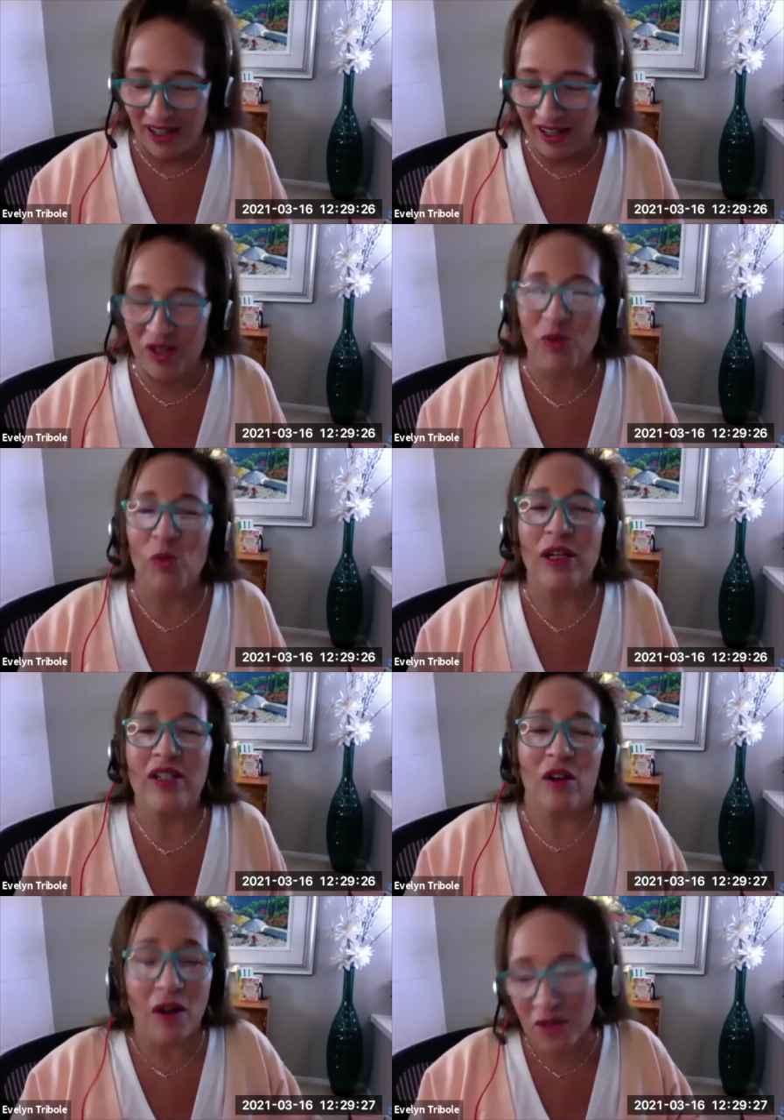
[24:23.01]
It's
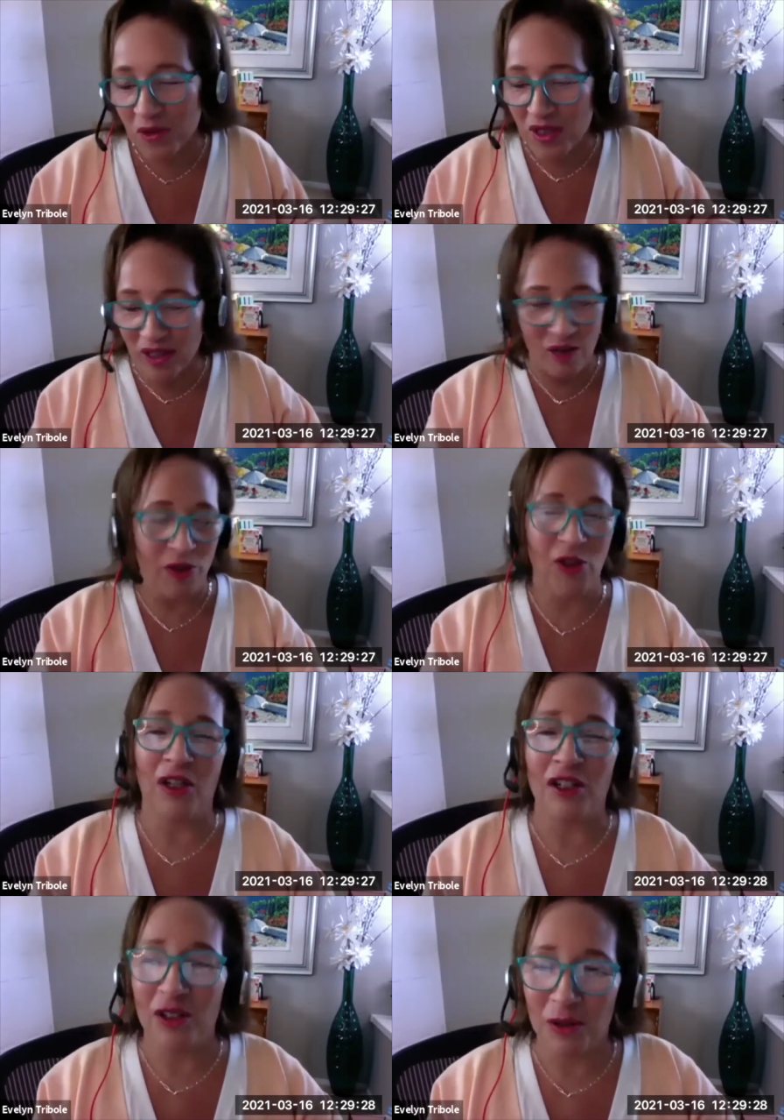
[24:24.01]
it's also saying what you're
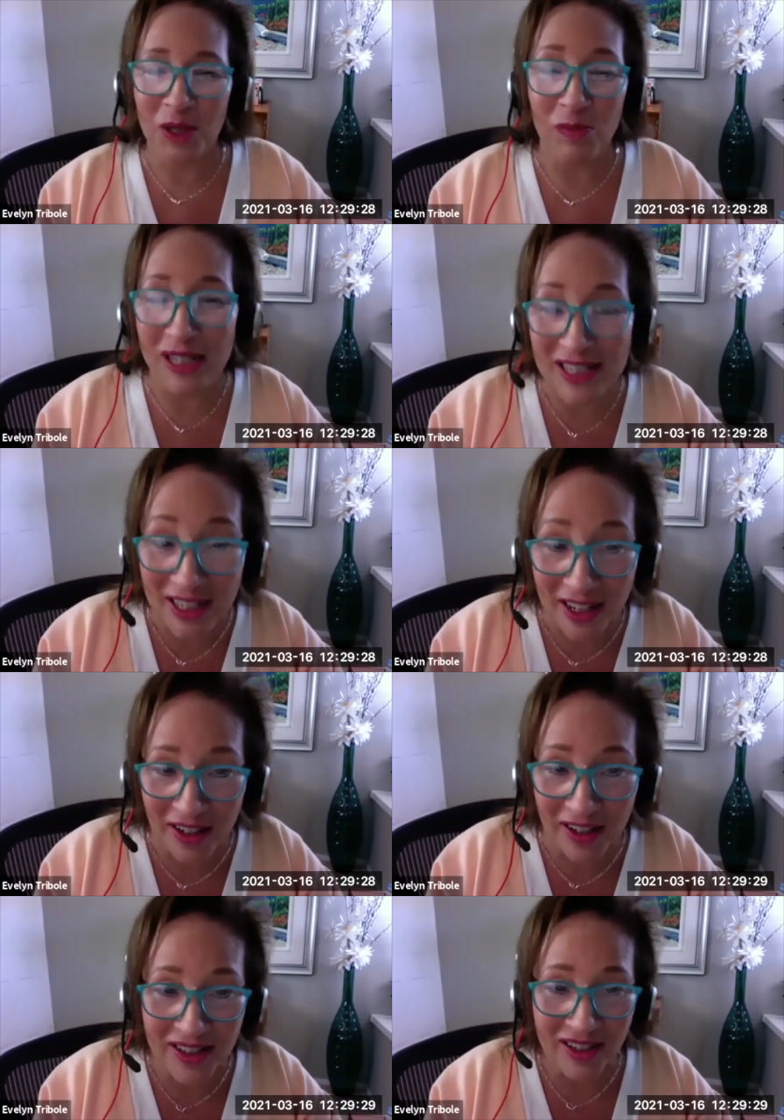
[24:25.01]
going to do to maintain
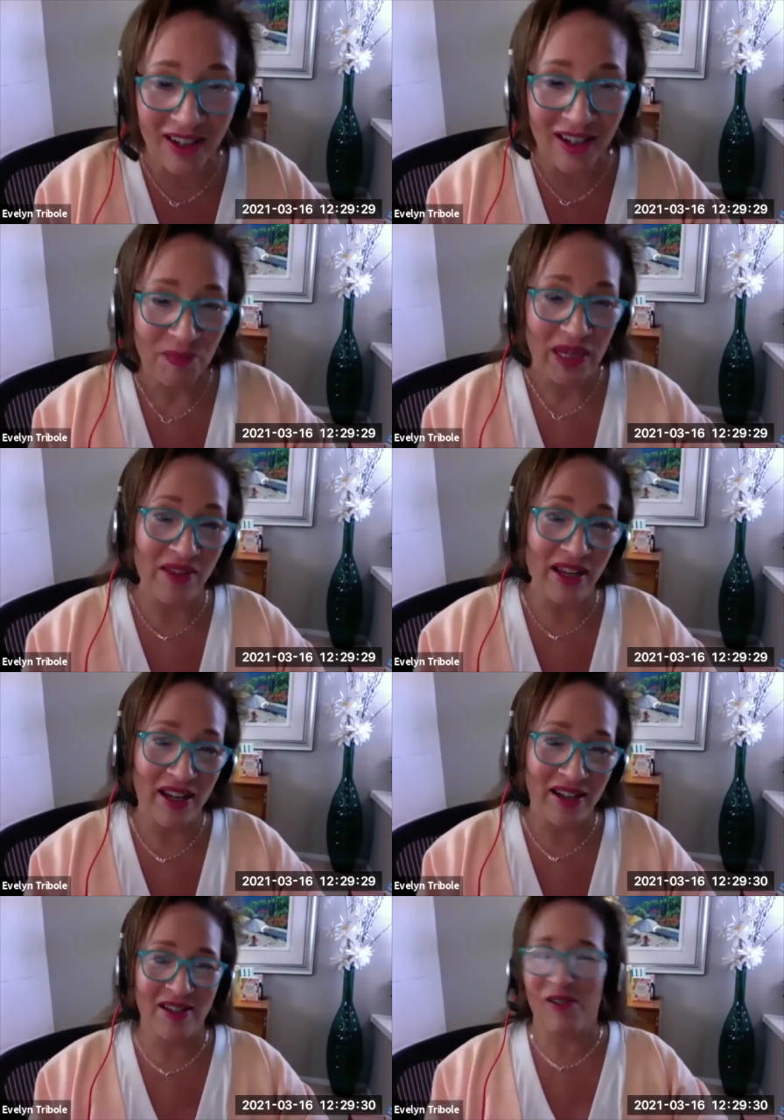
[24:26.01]
it, and
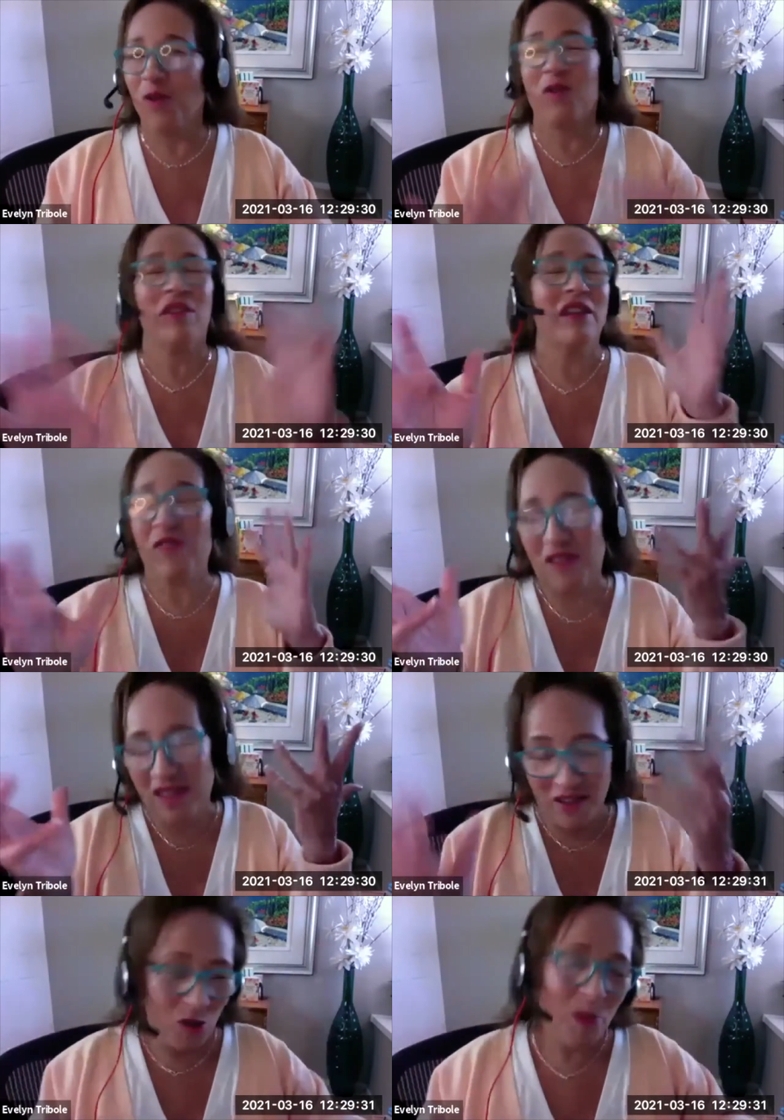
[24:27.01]
that is oh
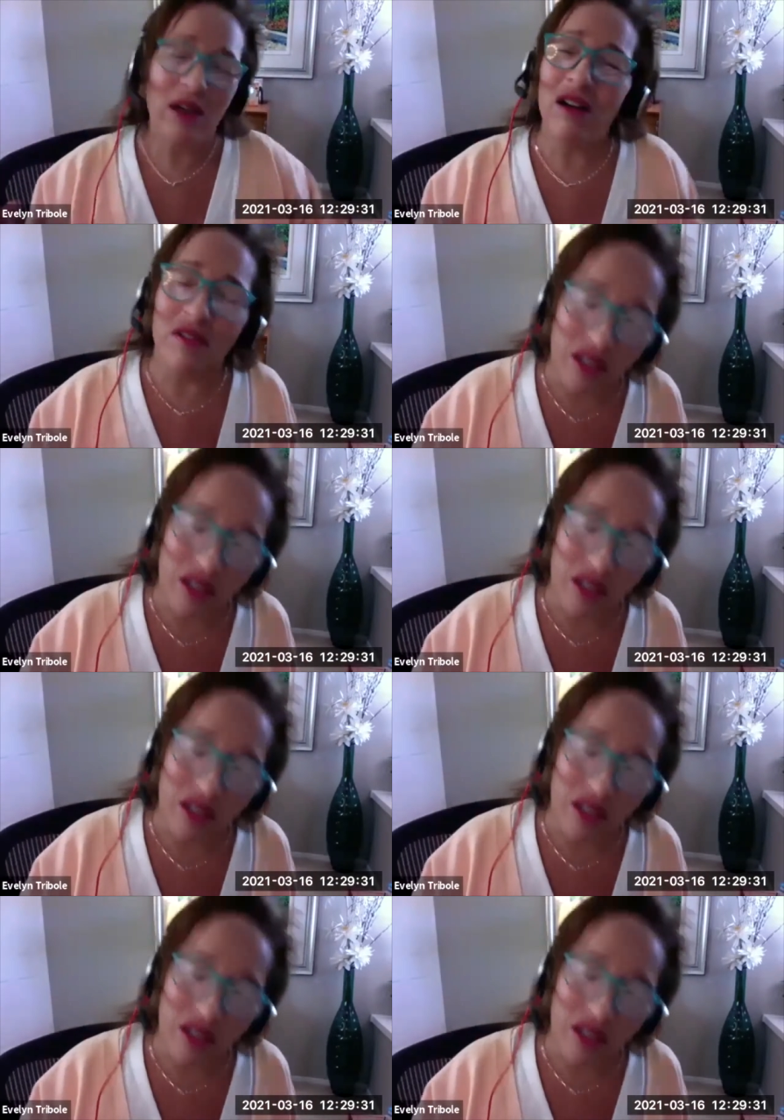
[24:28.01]
thank oh my God